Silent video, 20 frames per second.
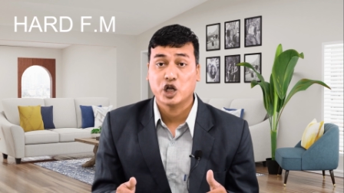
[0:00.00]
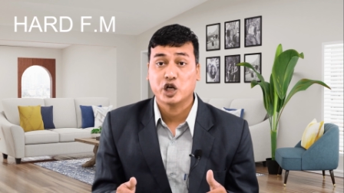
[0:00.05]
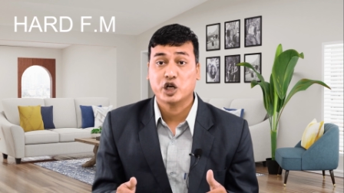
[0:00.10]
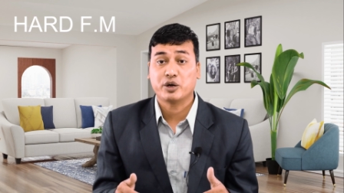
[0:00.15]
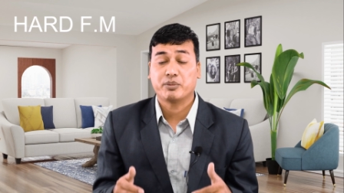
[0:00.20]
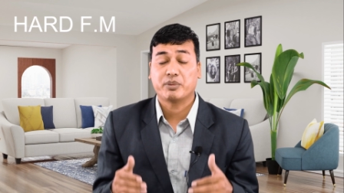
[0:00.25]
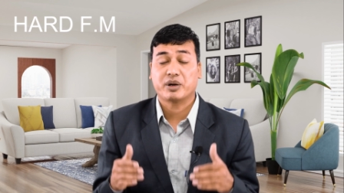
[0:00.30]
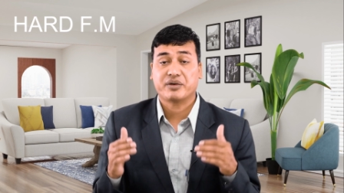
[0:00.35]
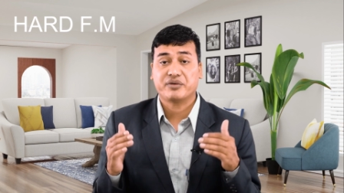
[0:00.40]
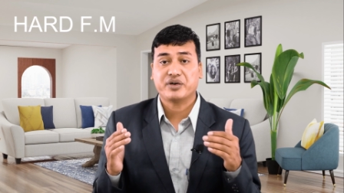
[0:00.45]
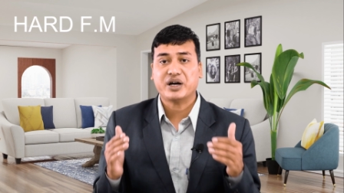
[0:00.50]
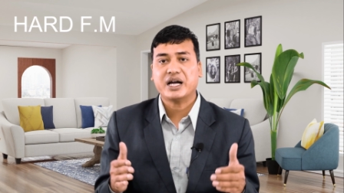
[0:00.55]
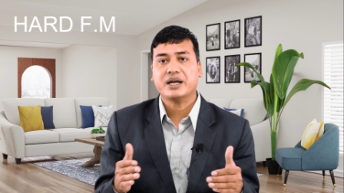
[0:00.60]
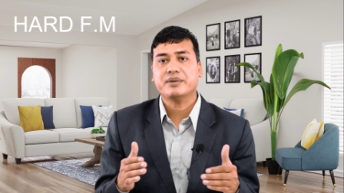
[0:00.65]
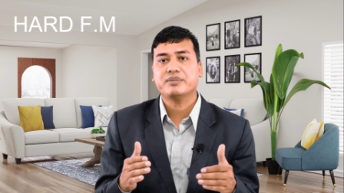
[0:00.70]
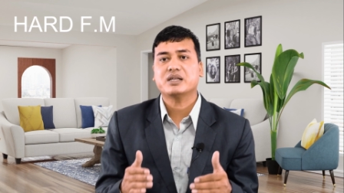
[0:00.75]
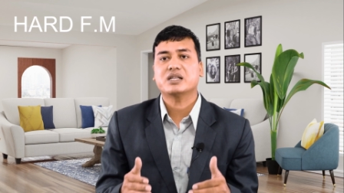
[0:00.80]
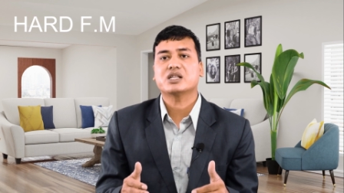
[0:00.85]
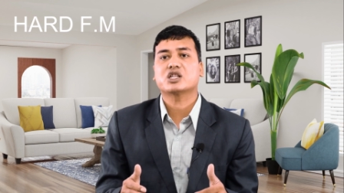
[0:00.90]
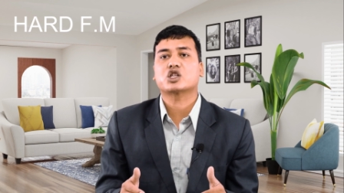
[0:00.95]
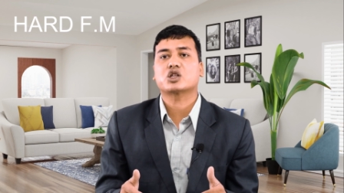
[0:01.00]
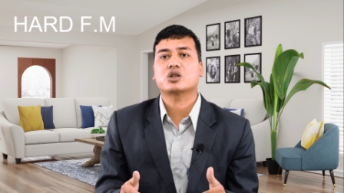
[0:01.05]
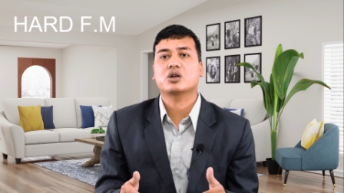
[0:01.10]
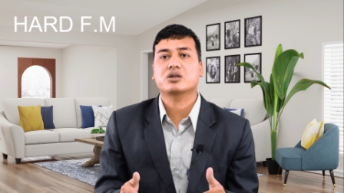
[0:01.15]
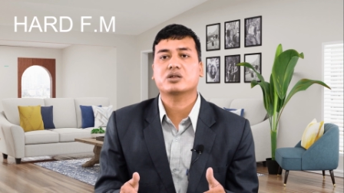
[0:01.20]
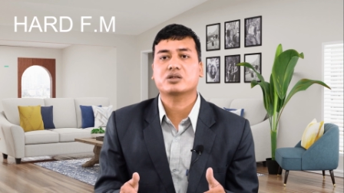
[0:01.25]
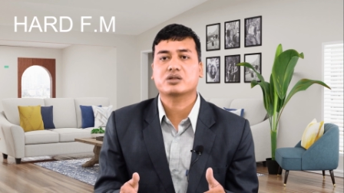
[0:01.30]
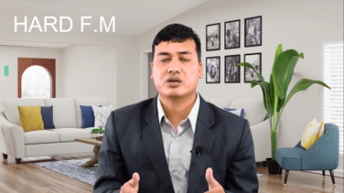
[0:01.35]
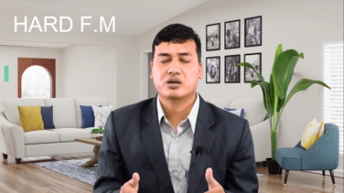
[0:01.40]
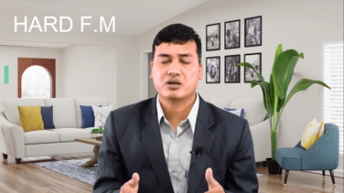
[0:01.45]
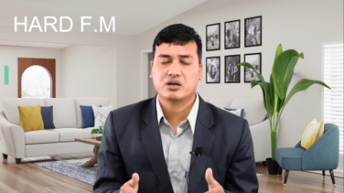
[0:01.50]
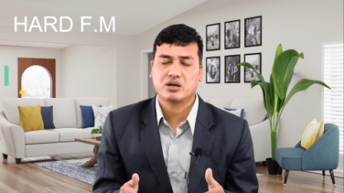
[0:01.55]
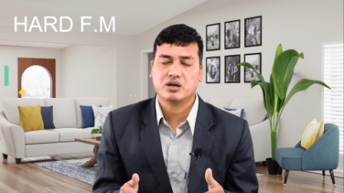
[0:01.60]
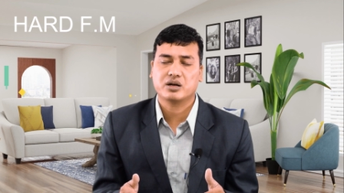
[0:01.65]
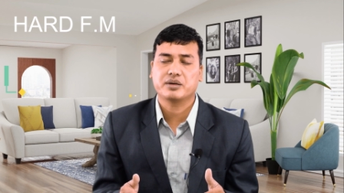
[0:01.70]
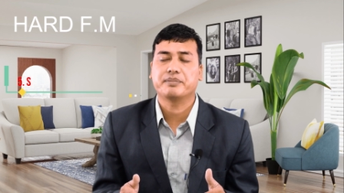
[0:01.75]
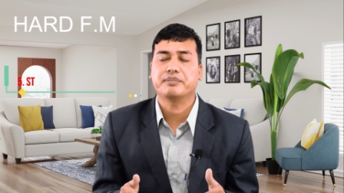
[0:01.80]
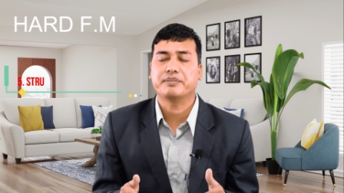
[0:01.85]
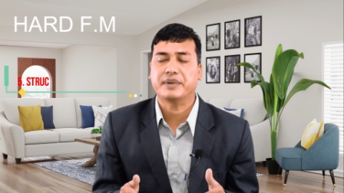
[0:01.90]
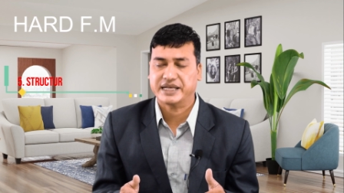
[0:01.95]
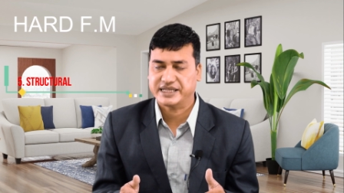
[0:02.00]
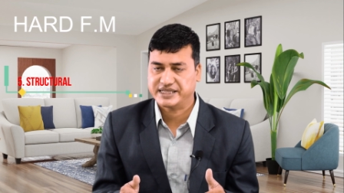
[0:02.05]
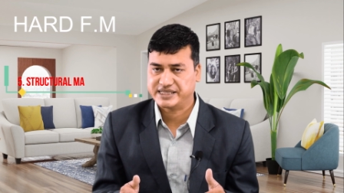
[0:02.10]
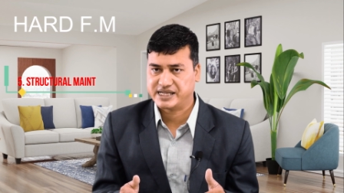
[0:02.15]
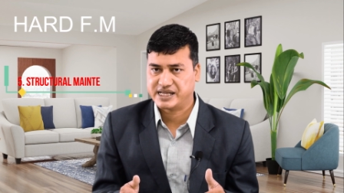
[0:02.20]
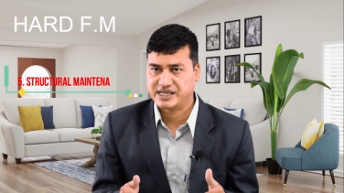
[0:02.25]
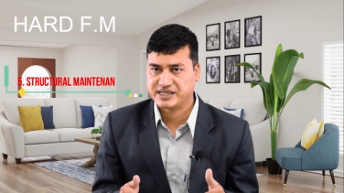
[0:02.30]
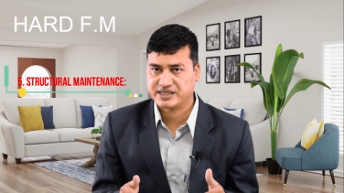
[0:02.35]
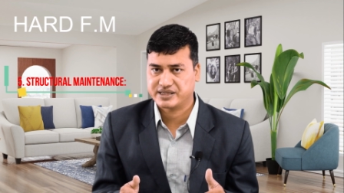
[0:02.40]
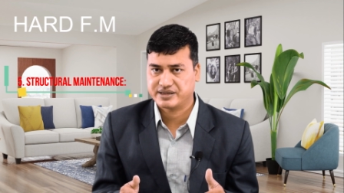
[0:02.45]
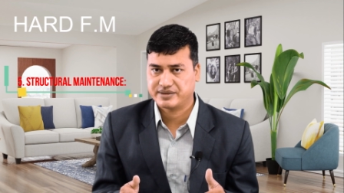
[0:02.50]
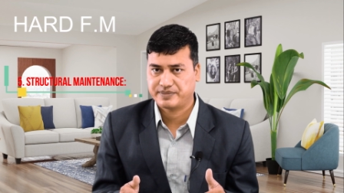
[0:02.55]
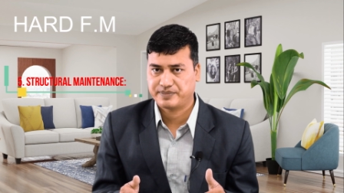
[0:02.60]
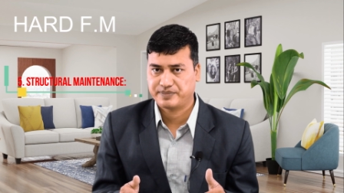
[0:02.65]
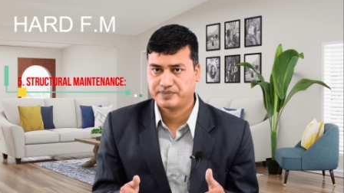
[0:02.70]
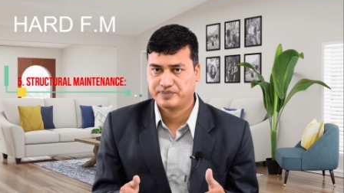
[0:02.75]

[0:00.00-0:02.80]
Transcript: Number 5. Structural maintenance.